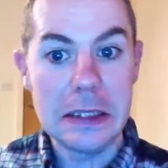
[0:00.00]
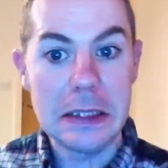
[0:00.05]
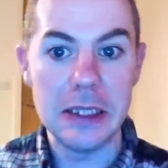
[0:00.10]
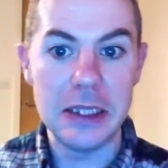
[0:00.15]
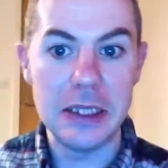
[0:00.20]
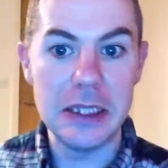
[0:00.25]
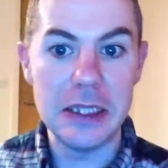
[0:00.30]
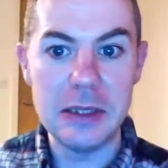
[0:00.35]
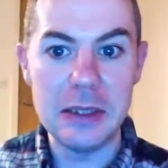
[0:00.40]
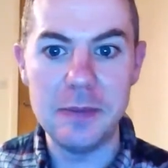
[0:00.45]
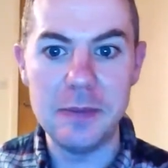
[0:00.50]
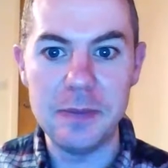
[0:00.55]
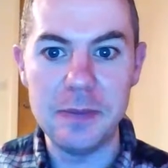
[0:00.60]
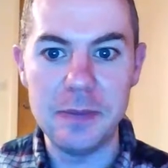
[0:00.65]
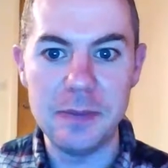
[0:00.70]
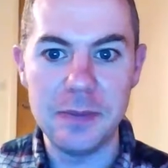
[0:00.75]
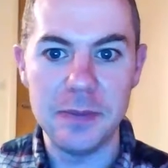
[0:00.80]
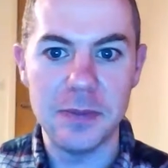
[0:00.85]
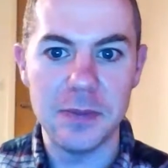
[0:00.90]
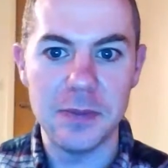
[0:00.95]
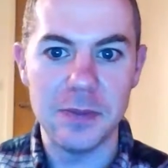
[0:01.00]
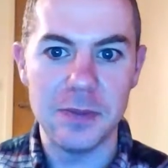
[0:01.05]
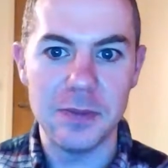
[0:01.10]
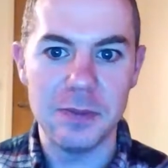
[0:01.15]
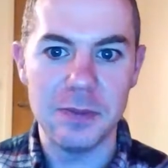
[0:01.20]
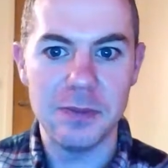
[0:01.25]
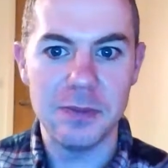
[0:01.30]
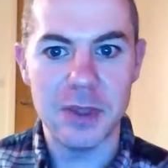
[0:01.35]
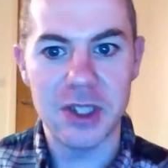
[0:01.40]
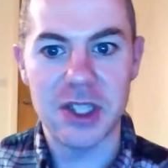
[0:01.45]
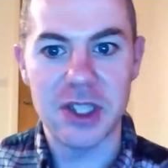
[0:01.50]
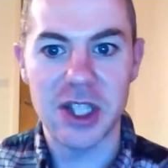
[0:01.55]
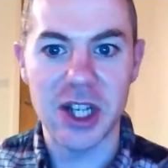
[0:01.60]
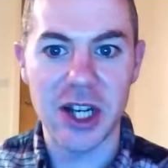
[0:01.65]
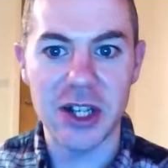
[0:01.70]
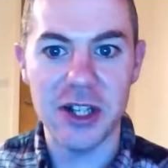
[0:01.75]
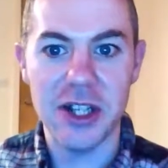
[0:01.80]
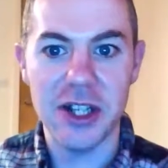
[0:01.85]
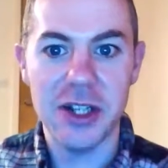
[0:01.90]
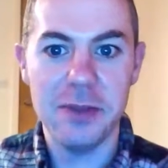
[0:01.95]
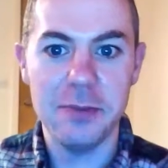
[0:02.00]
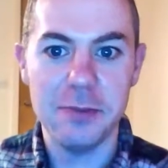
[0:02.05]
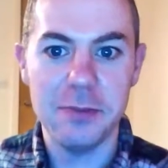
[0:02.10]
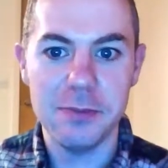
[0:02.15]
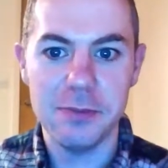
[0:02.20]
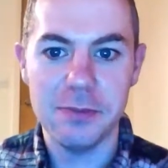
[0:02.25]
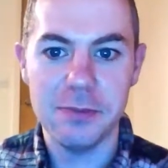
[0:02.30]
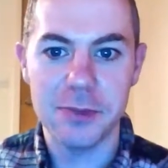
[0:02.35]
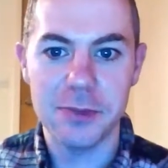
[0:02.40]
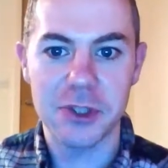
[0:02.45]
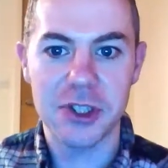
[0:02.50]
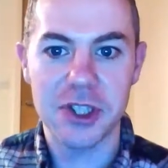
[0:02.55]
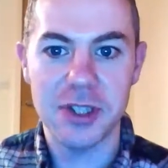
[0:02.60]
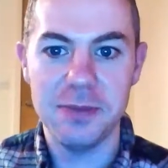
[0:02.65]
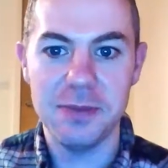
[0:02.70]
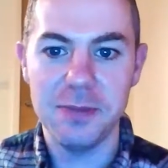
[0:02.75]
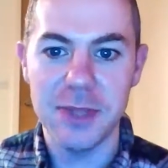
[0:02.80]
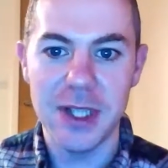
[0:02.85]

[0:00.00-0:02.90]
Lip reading: It's an idea. We'll see.